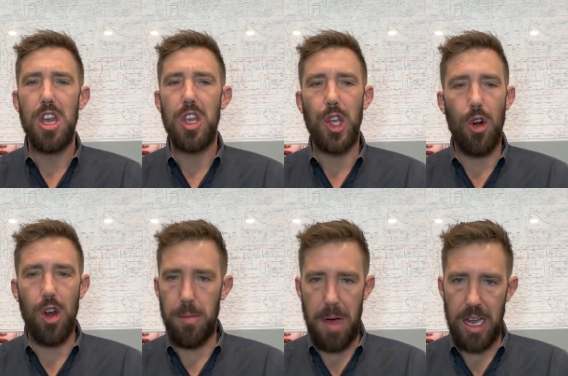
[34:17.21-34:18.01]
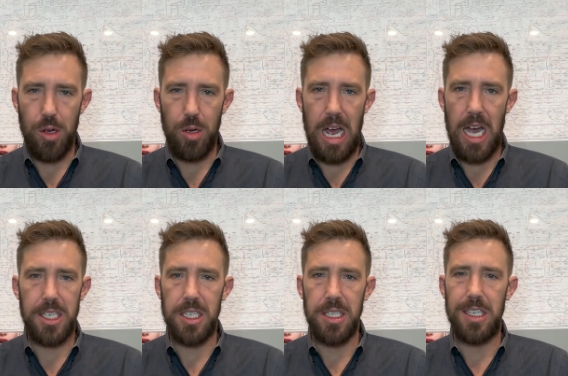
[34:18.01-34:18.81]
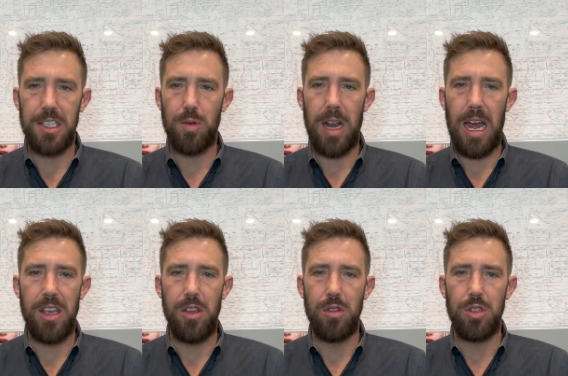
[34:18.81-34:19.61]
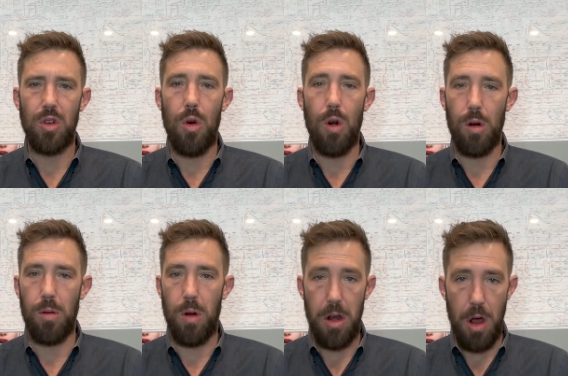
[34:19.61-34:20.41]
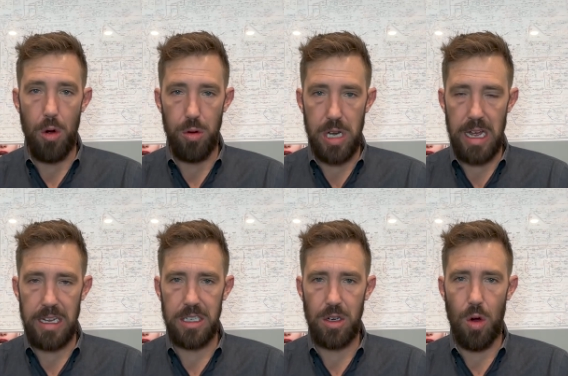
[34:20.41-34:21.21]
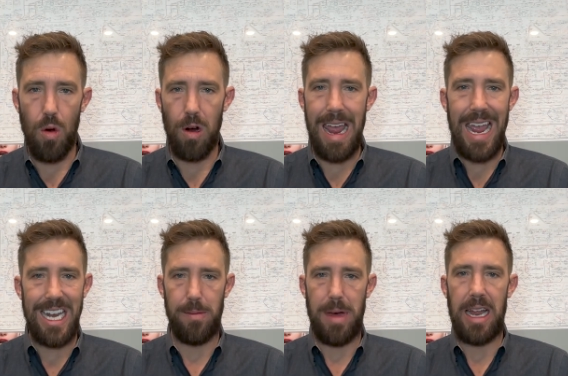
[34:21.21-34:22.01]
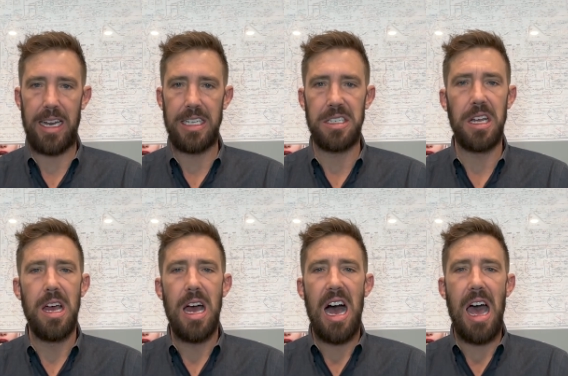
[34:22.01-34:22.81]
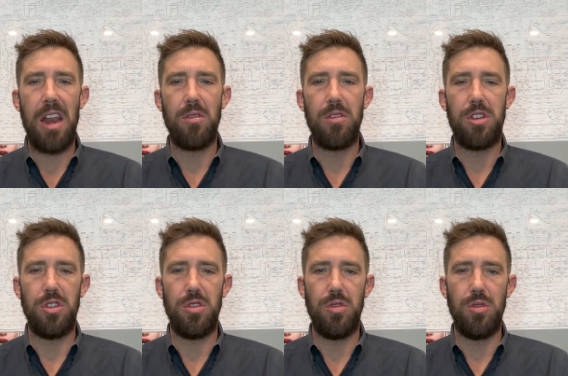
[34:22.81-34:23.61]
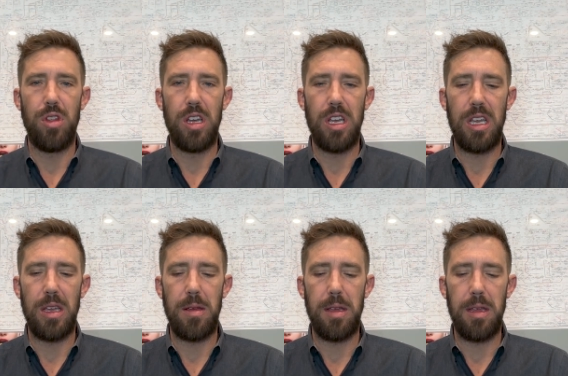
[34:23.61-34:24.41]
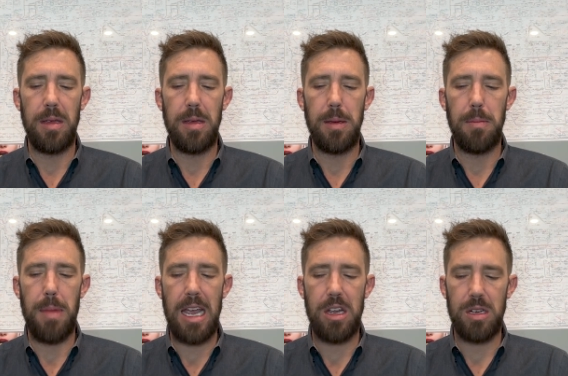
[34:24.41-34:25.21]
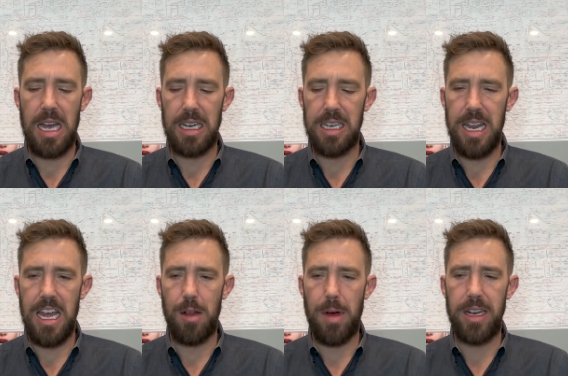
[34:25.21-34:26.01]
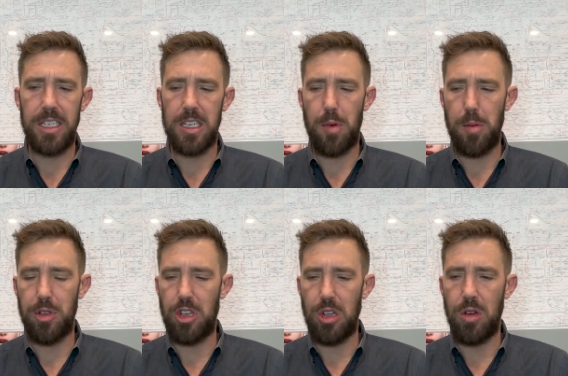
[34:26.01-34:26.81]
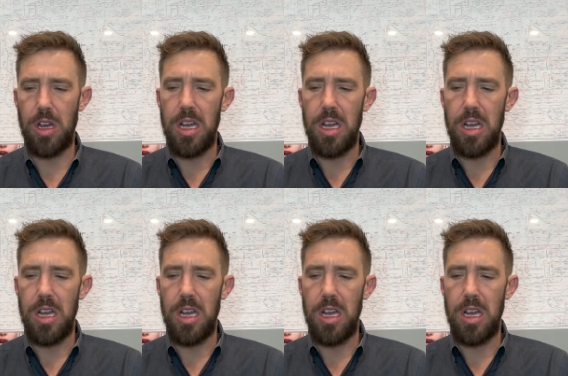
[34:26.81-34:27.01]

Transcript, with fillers: urine mycotoxins is what I use, or an oat test, or antibodies. I don't do the mycotoxin antibodies. Some people do,